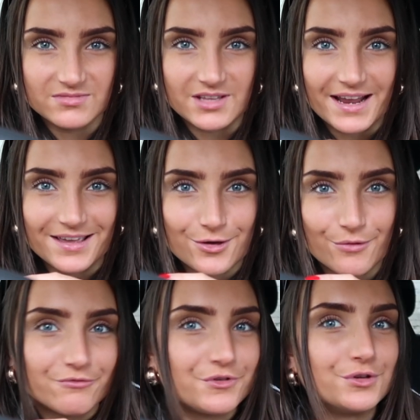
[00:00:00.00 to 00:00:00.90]
Like
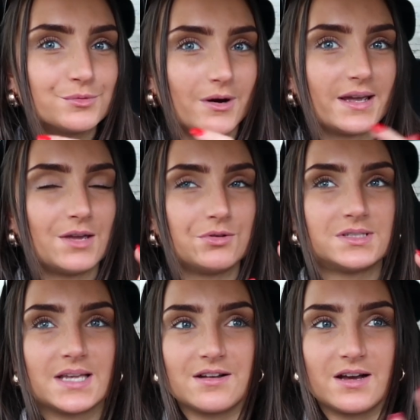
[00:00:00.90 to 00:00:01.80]
confused why he would
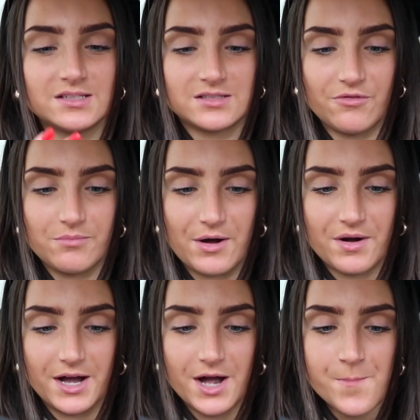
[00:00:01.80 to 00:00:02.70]
say nice stuff about
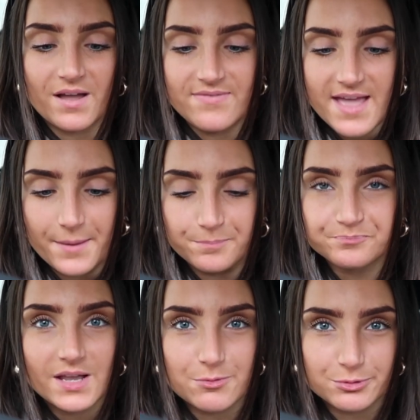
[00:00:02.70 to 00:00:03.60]
her. And then
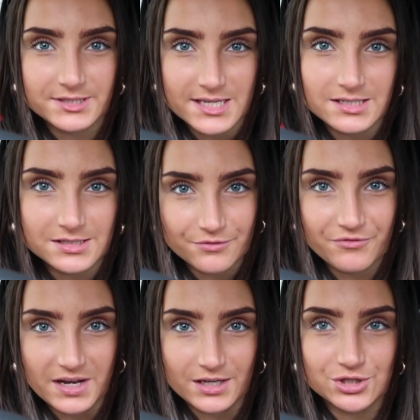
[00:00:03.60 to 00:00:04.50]
he proceeds to
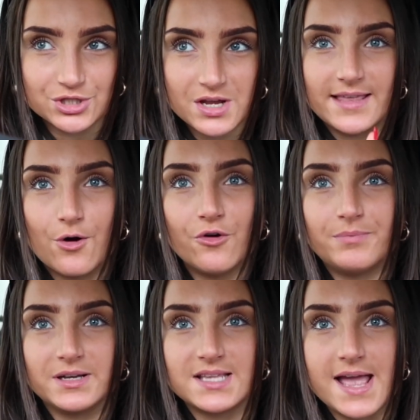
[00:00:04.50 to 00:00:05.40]
finish that off
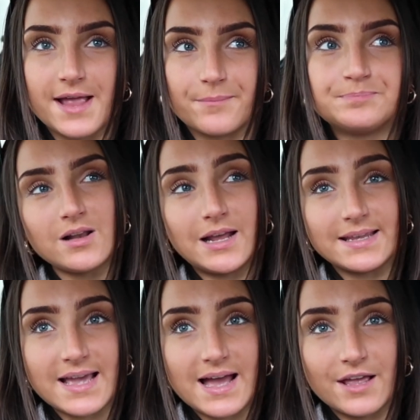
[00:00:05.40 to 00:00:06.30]
by saying
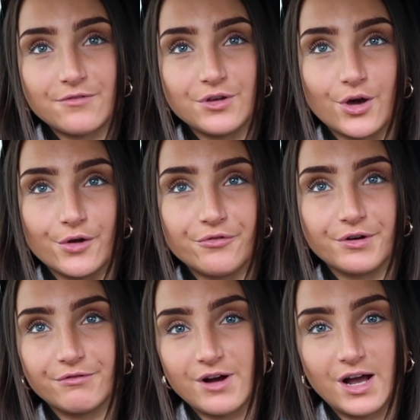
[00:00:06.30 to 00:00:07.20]
like, yeah, if you go for
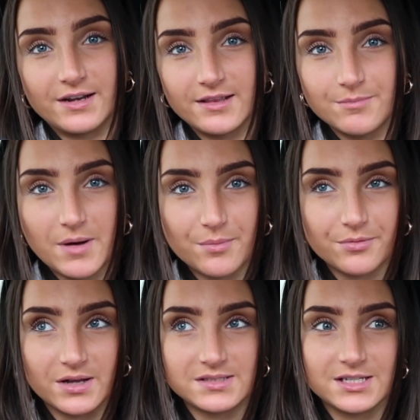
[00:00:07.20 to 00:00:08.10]
a run and the
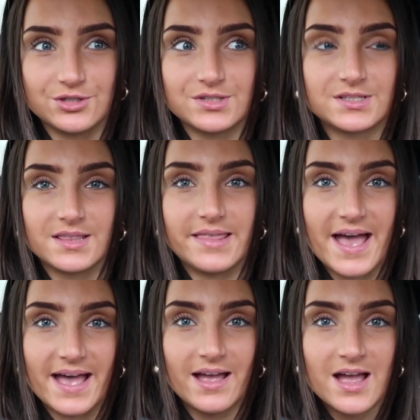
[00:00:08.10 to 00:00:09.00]
paparazzi are just
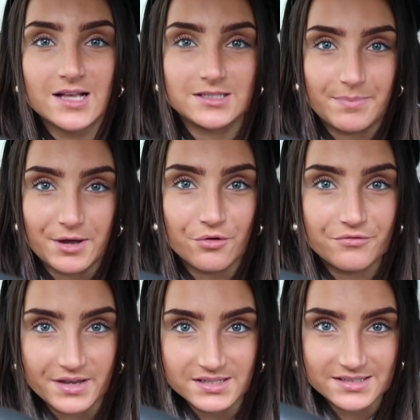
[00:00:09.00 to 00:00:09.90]
there, it's a bit
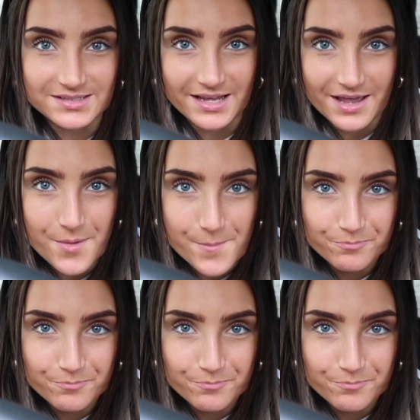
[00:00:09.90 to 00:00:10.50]
obvious, isn't it?